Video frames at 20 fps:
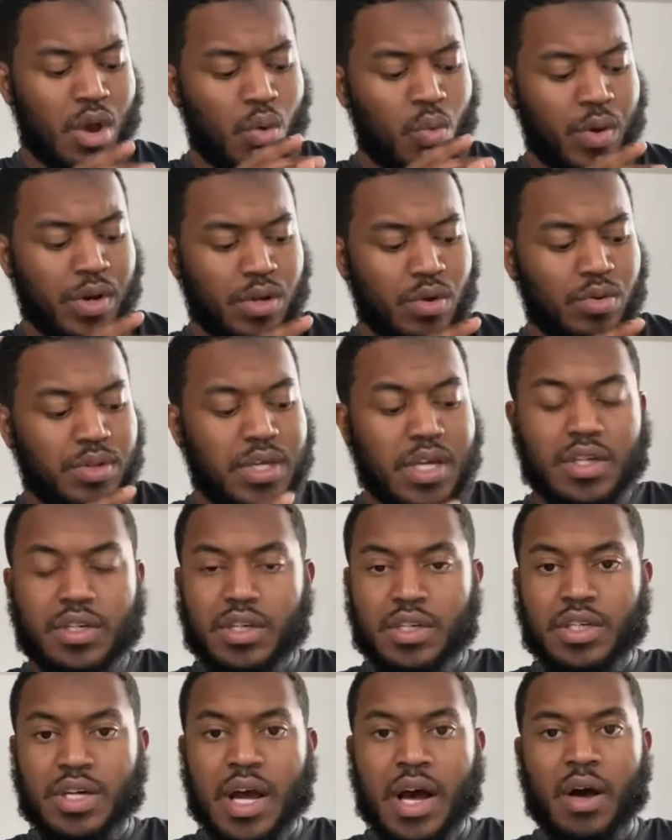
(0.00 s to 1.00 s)
When you teach
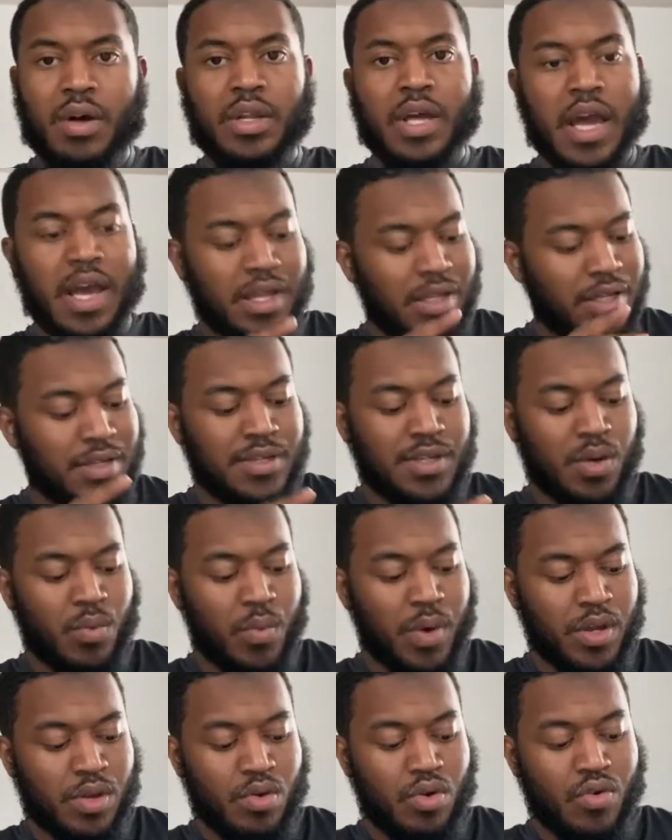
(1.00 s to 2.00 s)
a child, hey, listen,
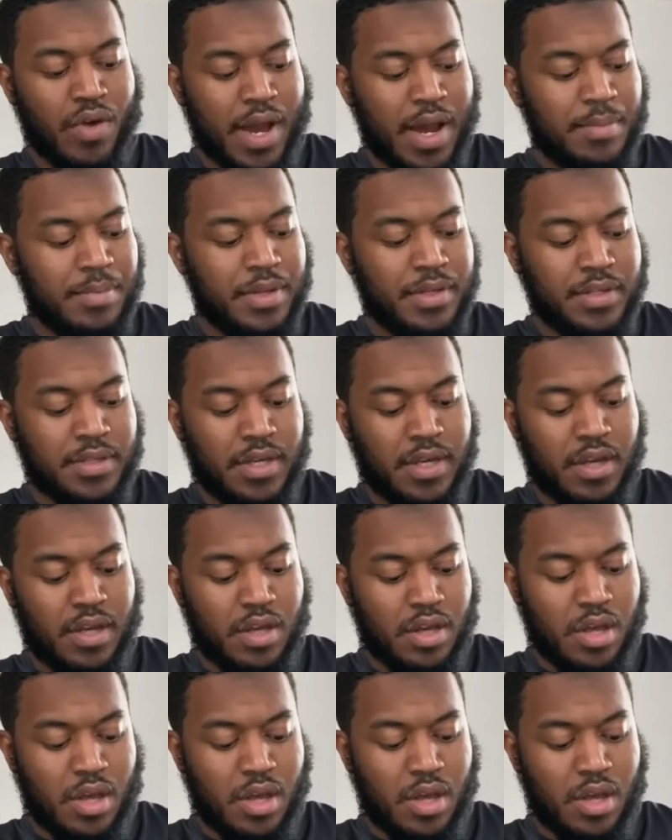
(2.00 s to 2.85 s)
when you grab this thing,